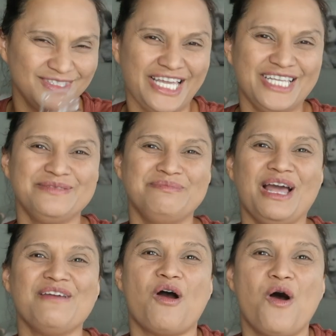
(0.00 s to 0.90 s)
is
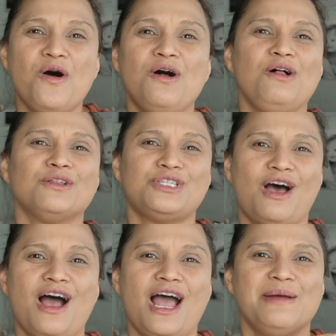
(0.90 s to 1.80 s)
my
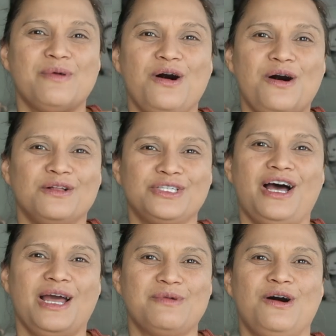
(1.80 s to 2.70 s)
all-time,
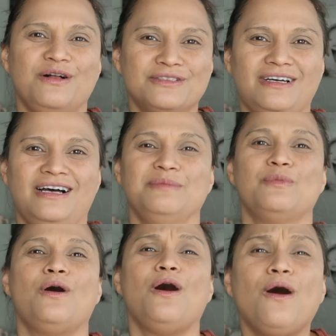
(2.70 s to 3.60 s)
all-time,
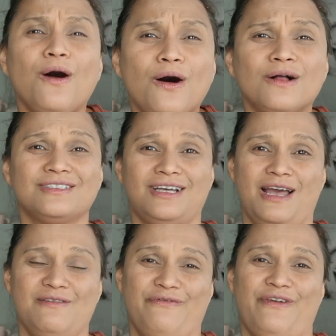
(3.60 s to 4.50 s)
all-time,
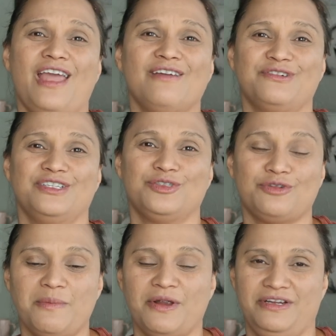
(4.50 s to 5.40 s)
all-time favorite
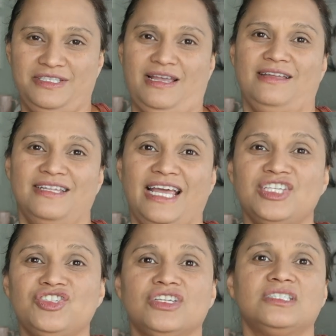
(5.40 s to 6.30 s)
strawberry scent.
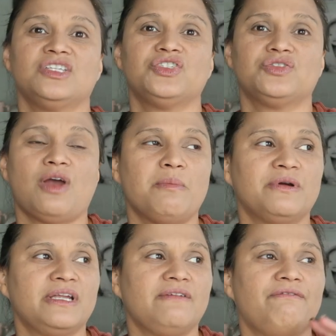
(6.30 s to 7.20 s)
It's just a
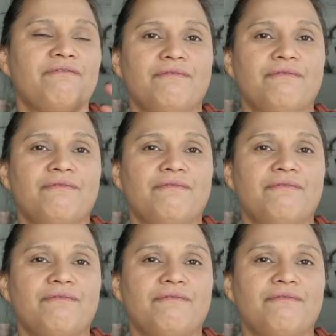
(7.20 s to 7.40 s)
strawberry,